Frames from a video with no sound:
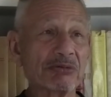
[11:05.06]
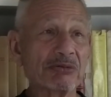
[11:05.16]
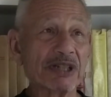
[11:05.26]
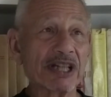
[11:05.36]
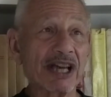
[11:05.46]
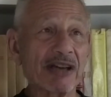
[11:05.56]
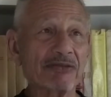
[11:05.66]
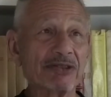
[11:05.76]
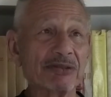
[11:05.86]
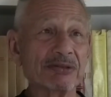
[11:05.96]
we have
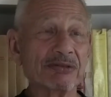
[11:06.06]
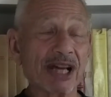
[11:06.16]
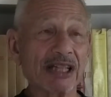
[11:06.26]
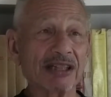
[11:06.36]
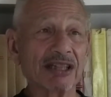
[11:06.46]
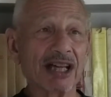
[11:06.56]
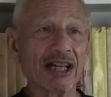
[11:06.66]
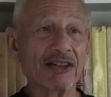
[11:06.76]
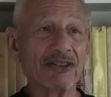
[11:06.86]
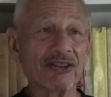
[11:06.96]
to
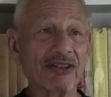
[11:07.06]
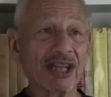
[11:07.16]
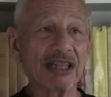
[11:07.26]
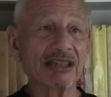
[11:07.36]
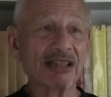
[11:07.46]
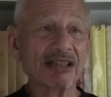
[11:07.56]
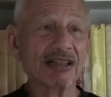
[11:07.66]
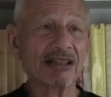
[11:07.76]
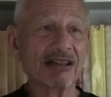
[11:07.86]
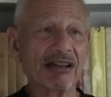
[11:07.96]
recognize that
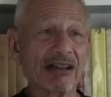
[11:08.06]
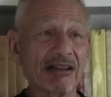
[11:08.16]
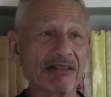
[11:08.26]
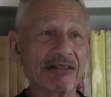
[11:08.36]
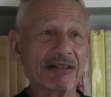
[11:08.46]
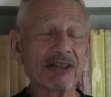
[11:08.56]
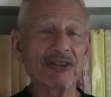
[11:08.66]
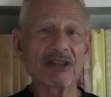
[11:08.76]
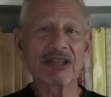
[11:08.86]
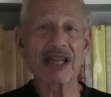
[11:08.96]
there
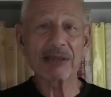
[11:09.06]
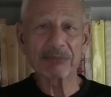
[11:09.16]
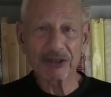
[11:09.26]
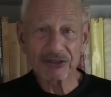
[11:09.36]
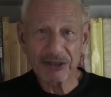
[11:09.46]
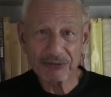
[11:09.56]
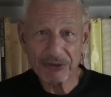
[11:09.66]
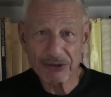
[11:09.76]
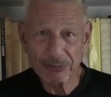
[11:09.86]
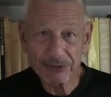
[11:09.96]
isn't that much
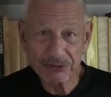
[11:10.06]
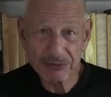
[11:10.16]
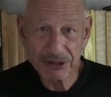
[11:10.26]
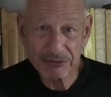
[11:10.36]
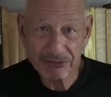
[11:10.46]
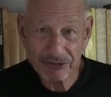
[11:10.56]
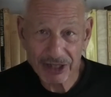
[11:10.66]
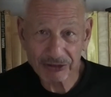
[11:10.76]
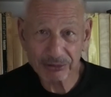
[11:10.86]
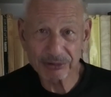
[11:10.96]
difference between
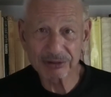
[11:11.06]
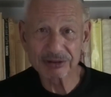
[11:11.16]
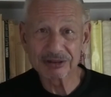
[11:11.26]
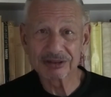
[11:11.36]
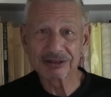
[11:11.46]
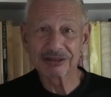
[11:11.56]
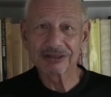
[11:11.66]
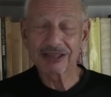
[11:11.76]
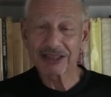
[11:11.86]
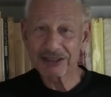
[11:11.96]
factual
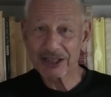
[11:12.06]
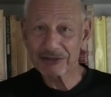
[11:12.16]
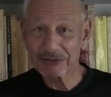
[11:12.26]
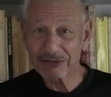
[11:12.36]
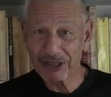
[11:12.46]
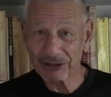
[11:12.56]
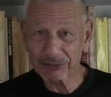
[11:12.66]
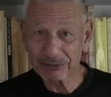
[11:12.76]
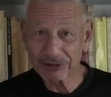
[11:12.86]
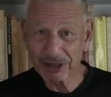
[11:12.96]
and
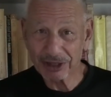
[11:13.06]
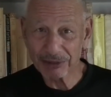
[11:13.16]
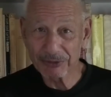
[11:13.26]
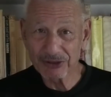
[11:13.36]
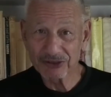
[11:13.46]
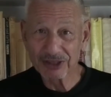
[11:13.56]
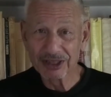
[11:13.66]
counterfactual arguments.